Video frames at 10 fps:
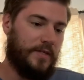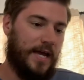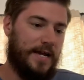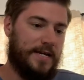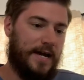
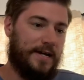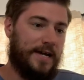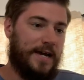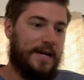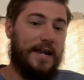And
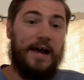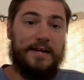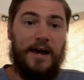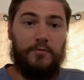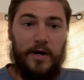now I
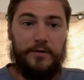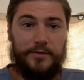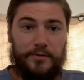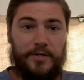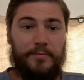now relish
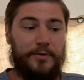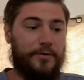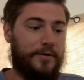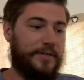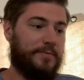those
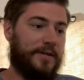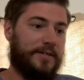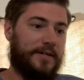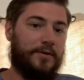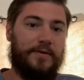opportunities
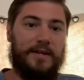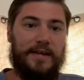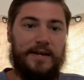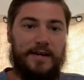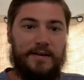because I know that
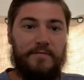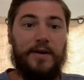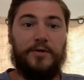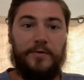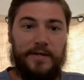a
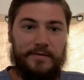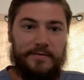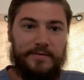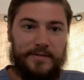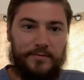victory
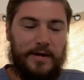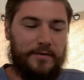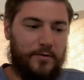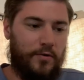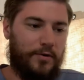is
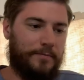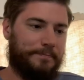around the corner.